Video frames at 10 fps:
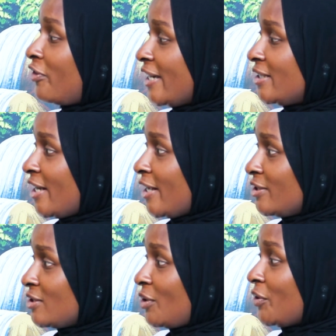fighter
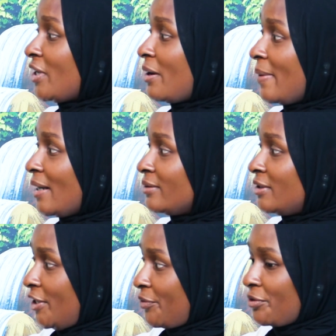is another man
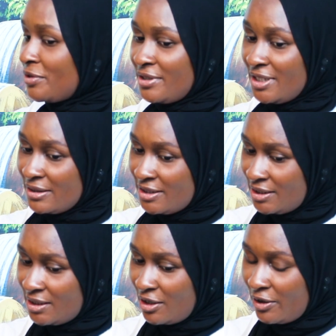terrorist. In
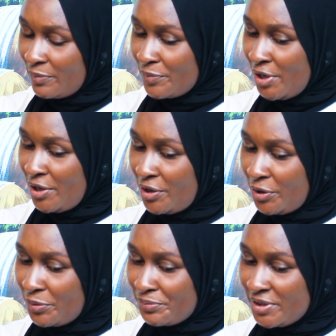this um,
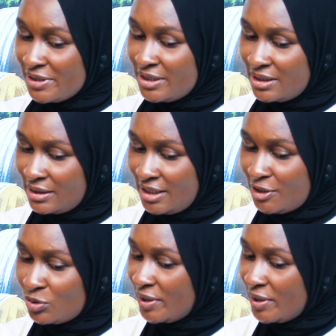um, in this state,